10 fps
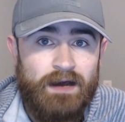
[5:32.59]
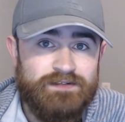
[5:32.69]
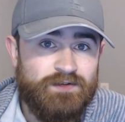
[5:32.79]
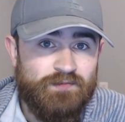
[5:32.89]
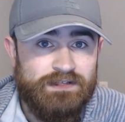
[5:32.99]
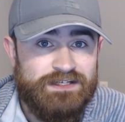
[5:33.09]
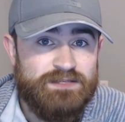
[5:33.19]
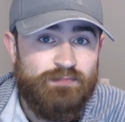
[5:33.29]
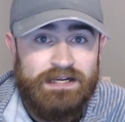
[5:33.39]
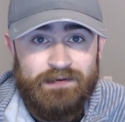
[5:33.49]
So really
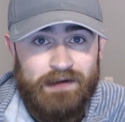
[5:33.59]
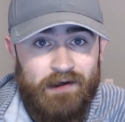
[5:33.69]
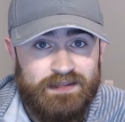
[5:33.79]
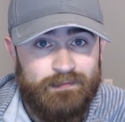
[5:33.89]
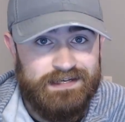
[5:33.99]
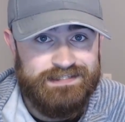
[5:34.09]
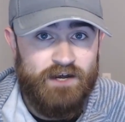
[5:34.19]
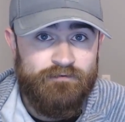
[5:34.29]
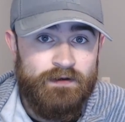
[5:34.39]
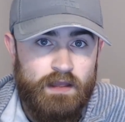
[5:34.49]
just playing around with it
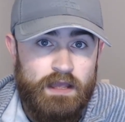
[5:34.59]
myself.